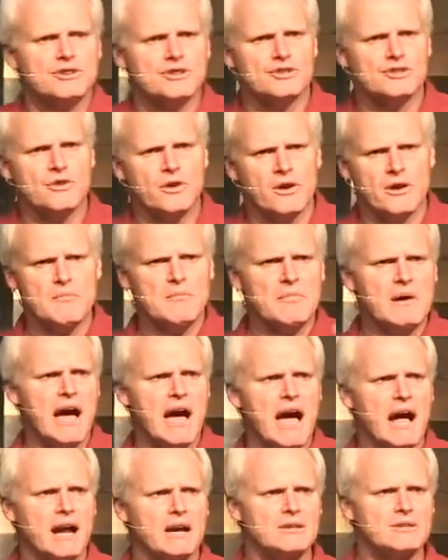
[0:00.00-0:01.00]
restore it
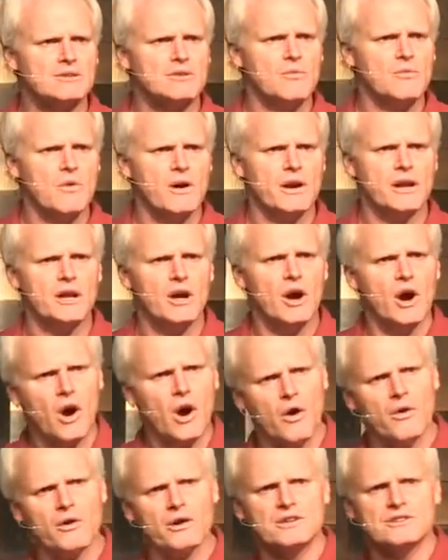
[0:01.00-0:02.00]
back to what he
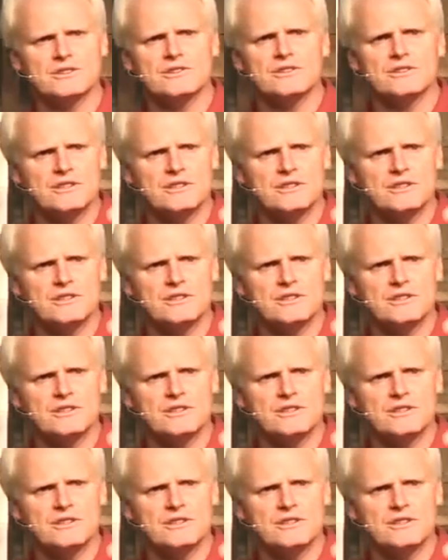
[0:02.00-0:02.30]
always